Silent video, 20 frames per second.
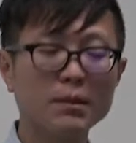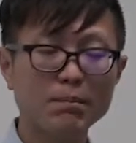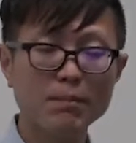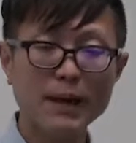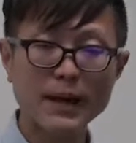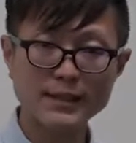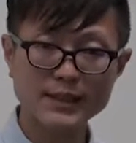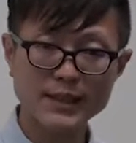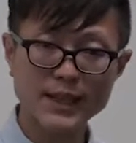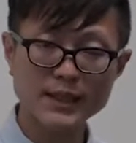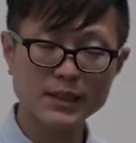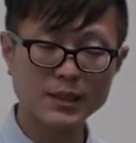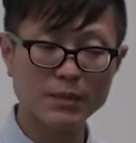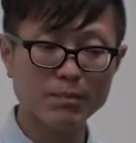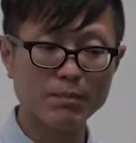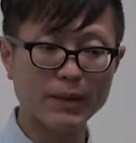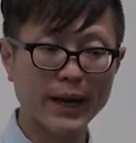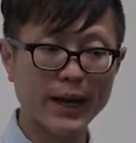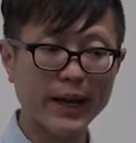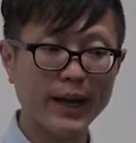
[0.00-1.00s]
the best
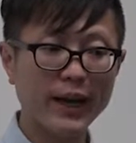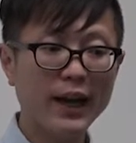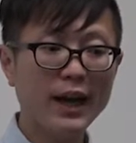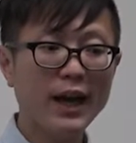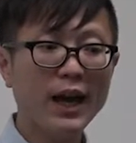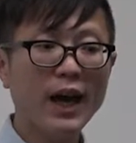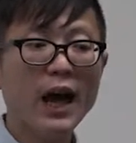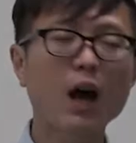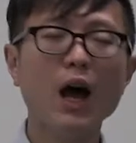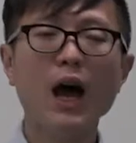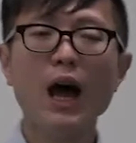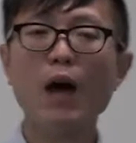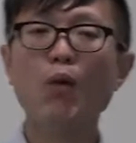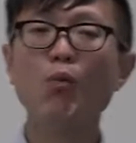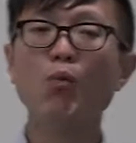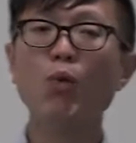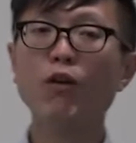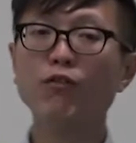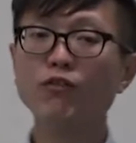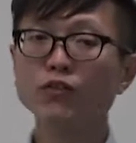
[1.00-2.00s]
estimate,
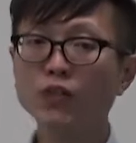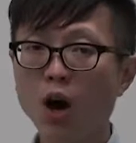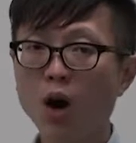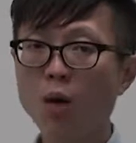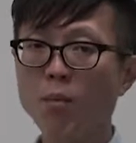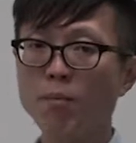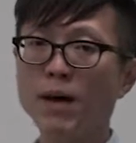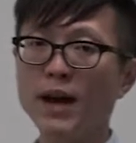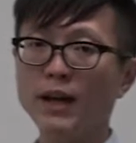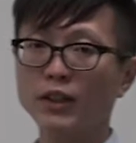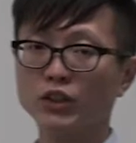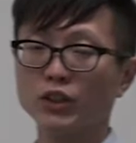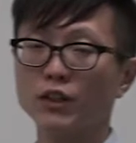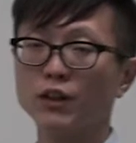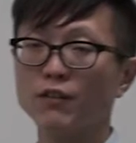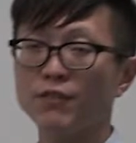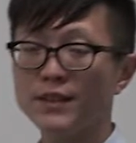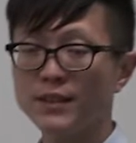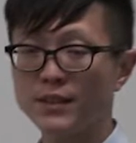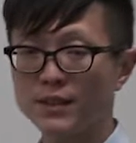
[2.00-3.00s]
and with no measure
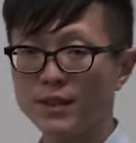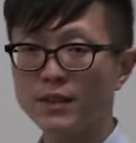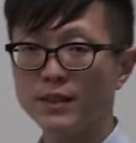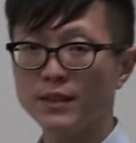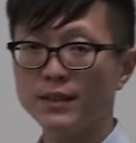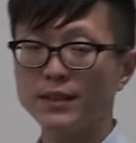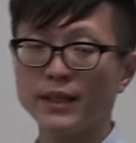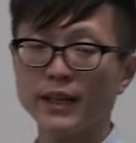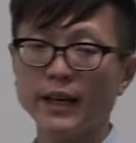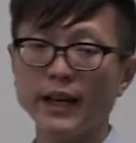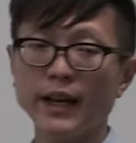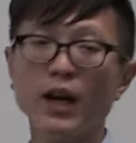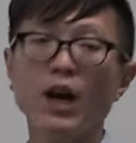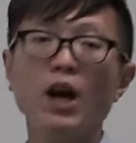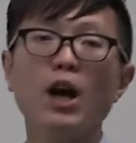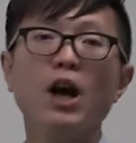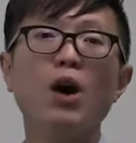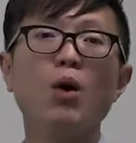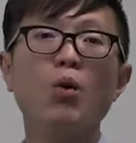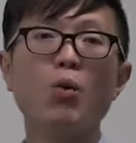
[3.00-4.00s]
of uncertainty,
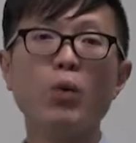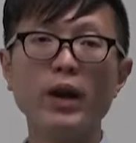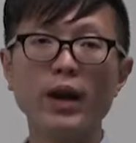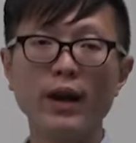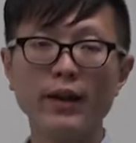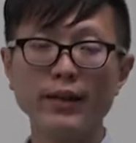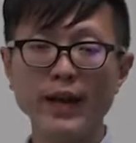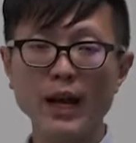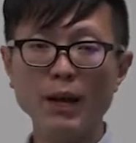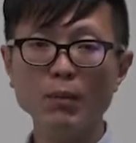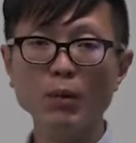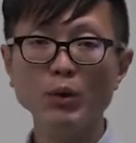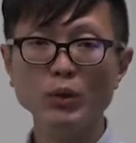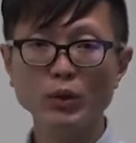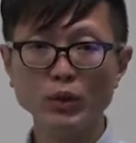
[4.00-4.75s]
we are unable